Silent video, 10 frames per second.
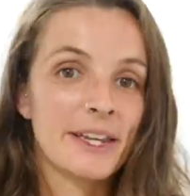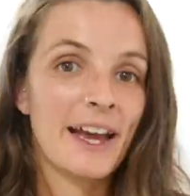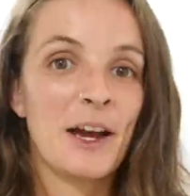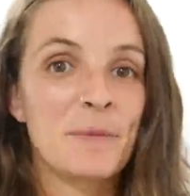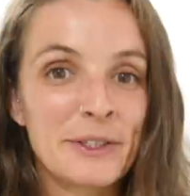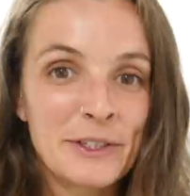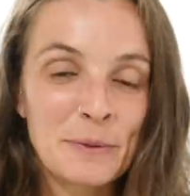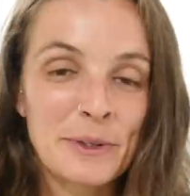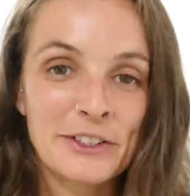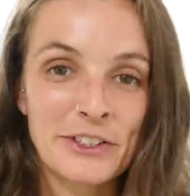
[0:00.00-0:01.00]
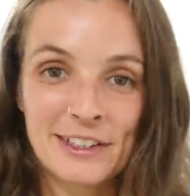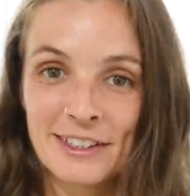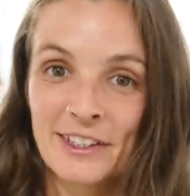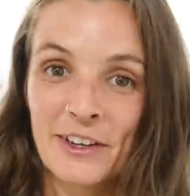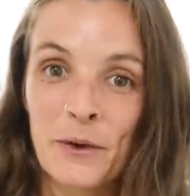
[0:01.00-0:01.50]
yeah, I'd be super
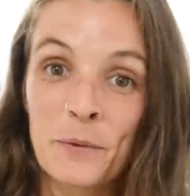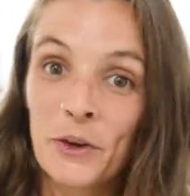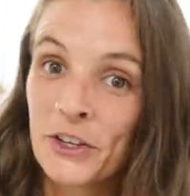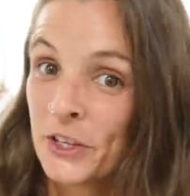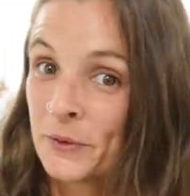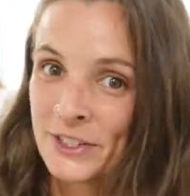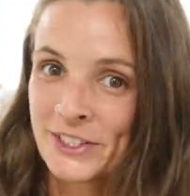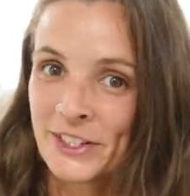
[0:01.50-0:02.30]
interested to know what you would